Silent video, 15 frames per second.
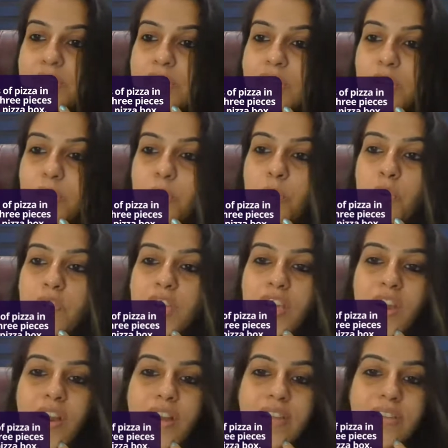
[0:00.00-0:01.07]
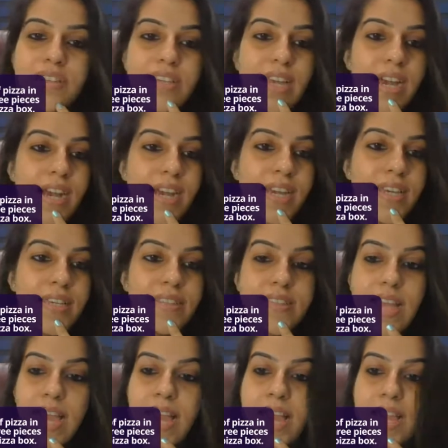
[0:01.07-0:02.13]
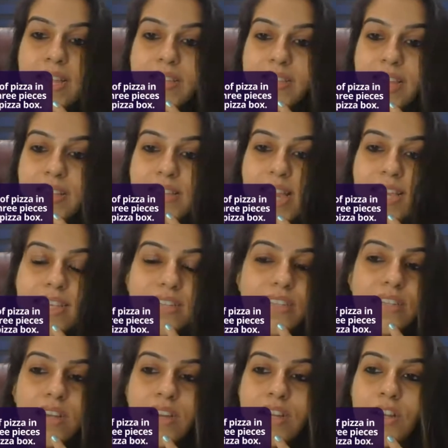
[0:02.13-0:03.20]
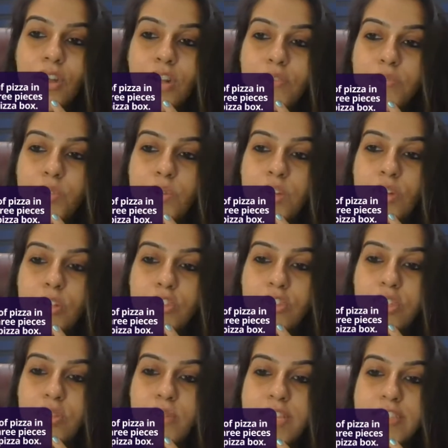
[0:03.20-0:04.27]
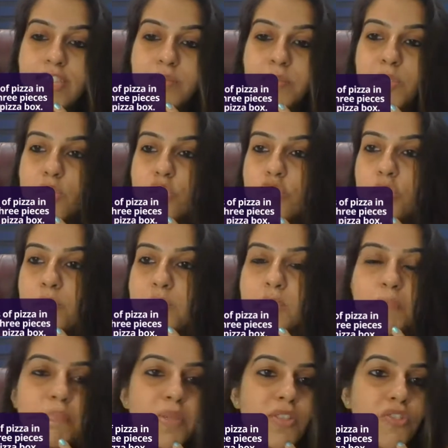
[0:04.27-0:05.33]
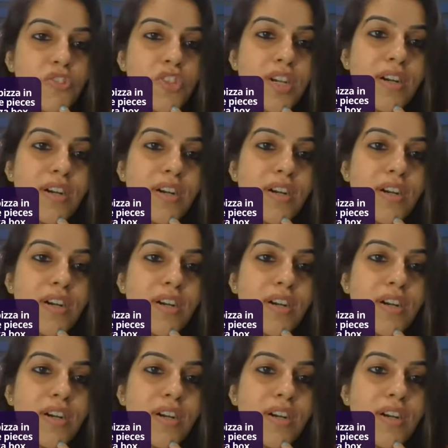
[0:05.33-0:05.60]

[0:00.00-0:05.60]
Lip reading: So moving on, guys. And yes, I can. A lot of you are also requesting me to show me the picture.